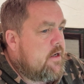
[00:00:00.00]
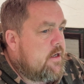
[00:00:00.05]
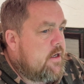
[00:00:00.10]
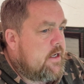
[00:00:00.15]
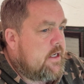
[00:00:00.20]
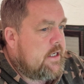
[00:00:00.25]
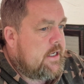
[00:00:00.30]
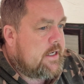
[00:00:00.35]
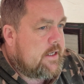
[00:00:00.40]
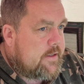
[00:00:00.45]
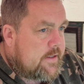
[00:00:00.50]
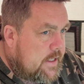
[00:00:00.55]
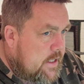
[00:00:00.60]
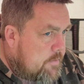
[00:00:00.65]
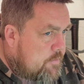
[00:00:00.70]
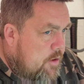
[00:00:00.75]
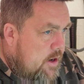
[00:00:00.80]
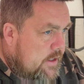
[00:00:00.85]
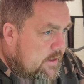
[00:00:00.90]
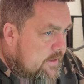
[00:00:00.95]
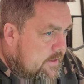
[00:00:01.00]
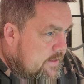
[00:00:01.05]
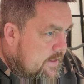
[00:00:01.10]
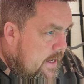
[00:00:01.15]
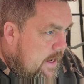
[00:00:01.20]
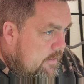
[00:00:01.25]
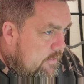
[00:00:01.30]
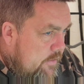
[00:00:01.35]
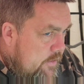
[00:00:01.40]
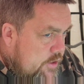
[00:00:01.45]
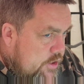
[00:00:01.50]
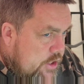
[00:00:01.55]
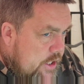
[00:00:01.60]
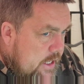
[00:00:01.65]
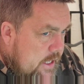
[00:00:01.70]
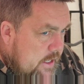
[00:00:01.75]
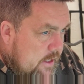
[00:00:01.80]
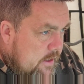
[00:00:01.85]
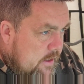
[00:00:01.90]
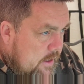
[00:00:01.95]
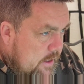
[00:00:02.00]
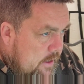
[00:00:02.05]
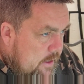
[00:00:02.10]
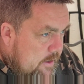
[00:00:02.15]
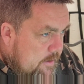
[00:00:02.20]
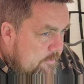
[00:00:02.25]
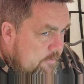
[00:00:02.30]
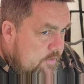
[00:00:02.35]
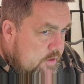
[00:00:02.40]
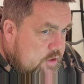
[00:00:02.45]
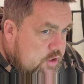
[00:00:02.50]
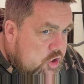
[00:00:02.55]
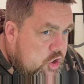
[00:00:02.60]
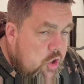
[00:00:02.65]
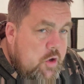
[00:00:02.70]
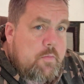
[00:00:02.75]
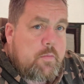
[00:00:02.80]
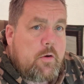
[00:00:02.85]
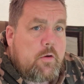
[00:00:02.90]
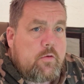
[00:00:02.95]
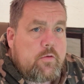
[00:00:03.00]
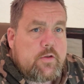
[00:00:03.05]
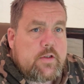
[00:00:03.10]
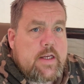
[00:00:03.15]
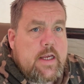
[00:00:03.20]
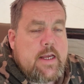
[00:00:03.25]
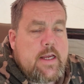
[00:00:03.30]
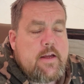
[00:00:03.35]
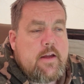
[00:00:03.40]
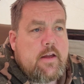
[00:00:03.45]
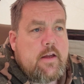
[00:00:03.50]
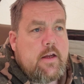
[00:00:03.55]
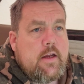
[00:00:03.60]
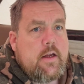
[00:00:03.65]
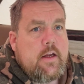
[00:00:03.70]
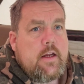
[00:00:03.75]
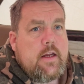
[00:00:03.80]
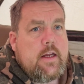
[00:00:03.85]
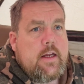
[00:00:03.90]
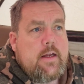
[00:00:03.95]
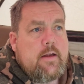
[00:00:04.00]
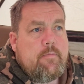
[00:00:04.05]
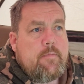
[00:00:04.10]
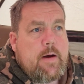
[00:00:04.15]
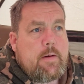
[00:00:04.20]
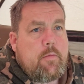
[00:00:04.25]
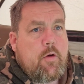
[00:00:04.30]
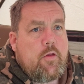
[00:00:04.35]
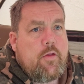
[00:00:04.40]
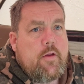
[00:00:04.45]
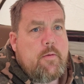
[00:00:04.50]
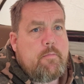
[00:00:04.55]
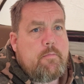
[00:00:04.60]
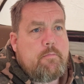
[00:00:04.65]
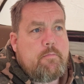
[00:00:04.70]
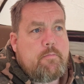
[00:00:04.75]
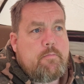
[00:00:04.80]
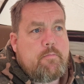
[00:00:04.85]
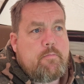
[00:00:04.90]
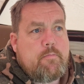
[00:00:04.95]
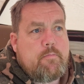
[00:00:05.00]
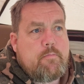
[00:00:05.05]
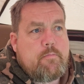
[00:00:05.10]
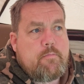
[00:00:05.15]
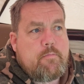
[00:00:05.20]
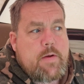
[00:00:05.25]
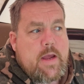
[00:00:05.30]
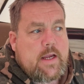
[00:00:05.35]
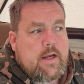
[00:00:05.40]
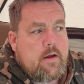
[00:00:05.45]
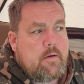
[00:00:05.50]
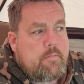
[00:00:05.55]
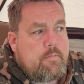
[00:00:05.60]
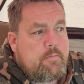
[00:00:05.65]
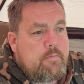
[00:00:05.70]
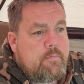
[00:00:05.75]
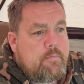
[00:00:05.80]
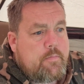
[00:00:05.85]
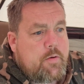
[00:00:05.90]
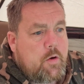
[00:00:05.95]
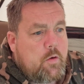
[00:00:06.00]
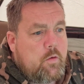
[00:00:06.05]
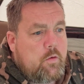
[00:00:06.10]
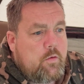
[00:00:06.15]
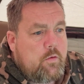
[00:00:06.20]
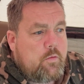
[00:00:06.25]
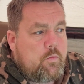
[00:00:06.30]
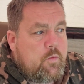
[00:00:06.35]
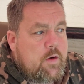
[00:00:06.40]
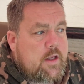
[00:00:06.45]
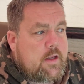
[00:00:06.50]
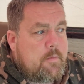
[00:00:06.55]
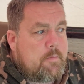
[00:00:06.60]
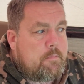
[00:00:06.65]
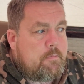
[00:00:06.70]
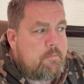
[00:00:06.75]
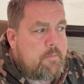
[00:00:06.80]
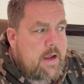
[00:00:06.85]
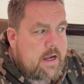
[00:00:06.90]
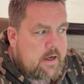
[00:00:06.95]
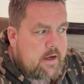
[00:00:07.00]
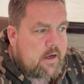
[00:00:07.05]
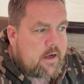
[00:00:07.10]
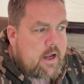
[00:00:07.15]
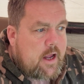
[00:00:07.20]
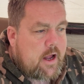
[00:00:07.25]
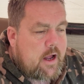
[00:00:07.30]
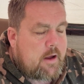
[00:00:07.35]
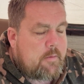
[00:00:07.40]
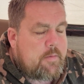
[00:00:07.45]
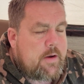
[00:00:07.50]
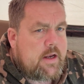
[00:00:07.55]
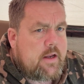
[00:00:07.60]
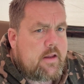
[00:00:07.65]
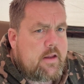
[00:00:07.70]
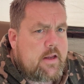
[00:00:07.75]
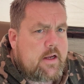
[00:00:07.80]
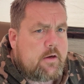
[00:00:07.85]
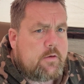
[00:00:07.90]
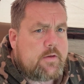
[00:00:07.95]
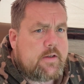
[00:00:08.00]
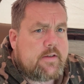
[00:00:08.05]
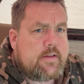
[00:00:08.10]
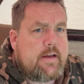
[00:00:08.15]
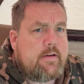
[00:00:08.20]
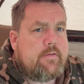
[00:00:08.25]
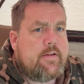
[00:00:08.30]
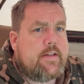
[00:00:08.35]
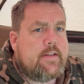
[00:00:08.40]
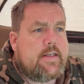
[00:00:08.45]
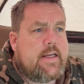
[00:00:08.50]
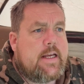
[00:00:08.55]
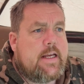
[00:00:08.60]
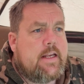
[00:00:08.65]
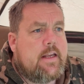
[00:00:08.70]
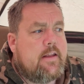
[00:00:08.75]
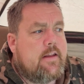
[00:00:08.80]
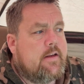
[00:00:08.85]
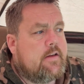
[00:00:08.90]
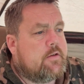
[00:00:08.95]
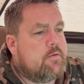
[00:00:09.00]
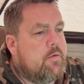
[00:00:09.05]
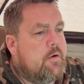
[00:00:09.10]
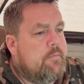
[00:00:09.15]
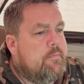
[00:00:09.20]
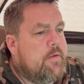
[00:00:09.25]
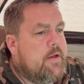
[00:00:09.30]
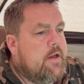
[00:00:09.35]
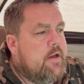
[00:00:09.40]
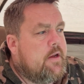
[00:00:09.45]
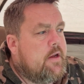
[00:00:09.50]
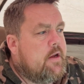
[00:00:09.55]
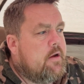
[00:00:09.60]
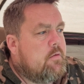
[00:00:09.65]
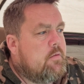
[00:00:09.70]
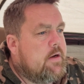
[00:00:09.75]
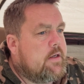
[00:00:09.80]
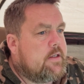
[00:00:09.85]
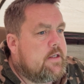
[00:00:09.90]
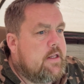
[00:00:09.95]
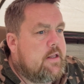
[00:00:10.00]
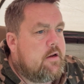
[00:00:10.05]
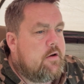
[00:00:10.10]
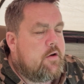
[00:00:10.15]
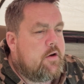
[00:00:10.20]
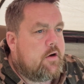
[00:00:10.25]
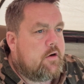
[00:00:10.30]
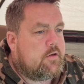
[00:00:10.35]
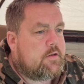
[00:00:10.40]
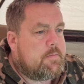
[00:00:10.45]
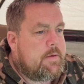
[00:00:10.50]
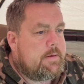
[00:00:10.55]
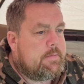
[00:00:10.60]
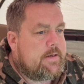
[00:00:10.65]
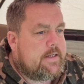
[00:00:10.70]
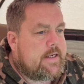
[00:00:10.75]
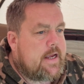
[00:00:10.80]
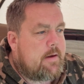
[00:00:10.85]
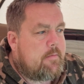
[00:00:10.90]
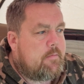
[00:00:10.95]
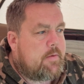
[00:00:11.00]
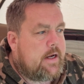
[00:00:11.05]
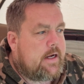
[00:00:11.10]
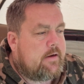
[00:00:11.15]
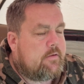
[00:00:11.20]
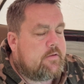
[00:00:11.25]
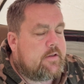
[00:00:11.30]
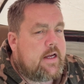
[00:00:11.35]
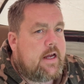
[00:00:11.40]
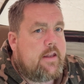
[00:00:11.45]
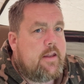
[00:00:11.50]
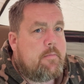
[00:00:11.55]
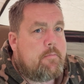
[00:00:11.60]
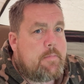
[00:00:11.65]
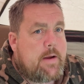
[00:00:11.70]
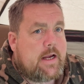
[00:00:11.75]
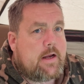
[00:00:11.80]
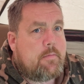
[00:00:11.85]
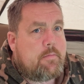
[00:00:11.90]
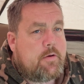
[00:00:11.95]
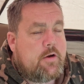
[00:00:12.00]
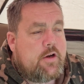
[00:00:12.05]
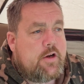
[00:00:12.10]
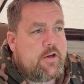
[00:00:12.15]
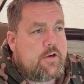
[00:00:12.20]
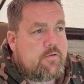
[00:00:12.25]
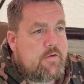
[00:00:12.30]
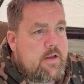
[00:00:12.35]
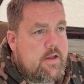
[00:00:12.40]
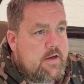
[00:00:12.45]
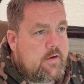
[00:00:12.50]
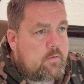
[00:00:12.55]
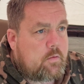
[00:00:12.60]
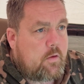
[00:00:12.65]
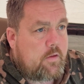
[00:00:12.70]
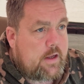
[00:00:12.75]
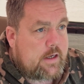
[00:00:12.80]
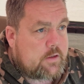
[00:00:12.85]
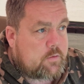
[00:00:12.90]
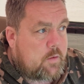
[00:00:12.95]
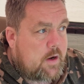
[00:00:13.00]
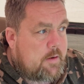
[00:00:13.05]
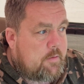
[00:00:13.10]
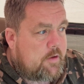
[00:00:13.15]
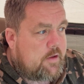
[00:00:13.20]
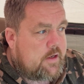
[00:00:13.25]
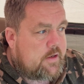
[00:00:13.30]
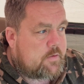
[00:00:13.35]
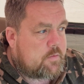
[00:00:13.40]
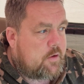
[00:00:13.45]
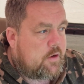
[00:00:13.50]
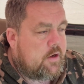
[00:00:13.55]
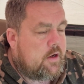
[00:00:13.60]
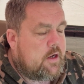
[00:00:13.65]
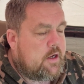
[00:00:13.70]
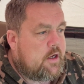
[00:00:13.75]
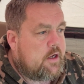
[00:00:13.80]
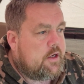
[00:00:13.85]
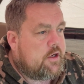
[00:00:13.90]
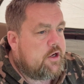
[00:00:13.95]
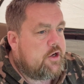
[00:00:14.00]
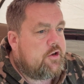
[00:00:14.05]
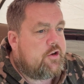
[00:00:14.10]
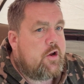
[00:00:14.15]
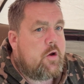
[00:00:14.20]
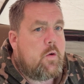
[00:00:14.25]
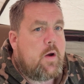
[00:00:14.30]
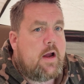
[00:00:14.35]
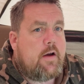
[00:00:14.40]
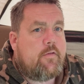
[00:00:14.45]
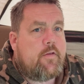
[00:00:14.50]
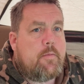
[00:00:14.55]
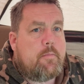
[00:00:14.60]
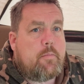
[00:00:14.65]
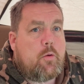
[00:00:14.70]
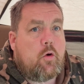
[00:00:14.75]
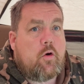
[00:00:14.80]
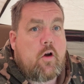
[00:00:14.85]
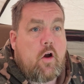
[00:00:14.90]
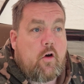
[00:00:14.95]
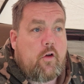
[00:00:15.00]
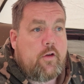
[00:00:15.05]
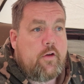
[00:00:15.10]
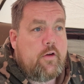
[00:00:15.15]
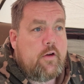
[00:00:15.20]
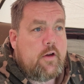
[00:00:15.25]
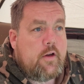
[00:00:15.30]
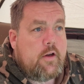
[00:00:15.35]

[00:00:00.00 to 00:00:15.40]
You can see the prices there on the sheet. There's 2 pools here. I'm on the bigger pool with the bigger carp in. I think they go to 17 in this one, whereas I think they only go to maybe £10. And the bigger perch are in this one. That's why I'm on this one. You do have to book on